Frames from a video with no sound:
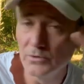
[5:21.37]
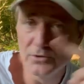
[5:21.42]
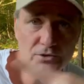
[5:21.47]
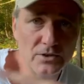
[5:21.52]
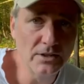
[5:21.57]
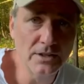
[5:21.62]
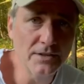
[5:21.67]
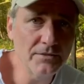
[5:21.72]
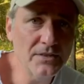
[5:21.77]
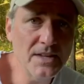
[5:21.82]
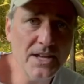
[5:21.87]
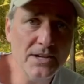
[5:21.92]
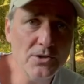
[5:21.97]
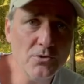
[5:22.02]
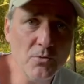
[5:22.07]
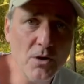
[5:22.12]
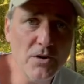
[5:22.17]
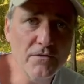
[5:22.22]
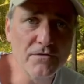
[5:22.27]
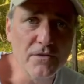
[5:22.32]
lived down the
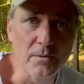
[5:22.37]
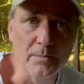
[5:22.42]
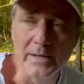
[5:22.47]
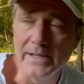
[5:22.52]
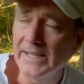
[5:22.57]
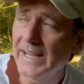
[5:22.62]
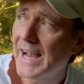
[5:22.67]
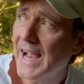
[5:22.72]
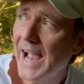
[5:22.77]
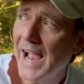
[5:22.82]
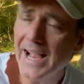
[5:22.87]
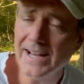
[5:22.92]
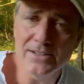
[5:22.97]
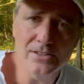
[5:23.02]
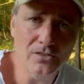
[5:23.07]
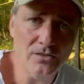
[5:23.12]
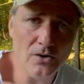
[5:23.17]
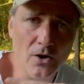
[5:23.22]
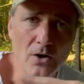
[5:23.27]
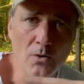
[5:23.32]
road from me, had to
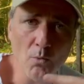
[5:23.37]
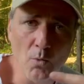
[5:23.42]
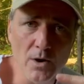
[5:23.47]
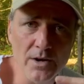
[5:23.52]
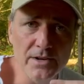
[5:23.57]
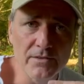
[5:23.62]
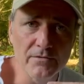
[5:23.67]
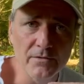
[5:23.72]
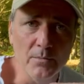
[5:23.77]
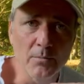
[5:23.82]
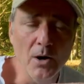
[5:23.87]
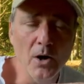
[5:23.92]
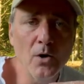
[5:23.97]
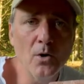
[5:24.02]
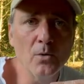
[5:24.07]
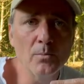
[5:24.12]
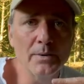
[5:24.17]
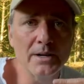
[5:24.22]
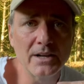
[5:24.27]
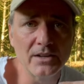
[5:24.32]
start working from
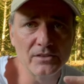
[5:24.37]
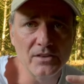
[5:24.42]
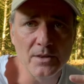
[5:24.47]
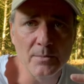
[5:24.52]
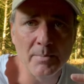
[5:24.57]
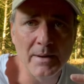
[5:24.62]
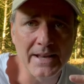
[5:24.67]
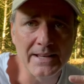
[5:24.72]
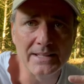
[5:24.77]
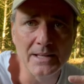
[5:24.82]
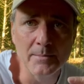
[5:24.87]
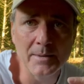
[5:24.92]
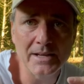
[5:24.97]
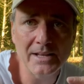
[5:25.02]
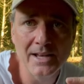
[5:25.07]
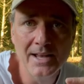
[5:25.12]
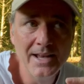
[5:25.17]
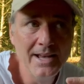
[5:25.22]
home because of the pandemic.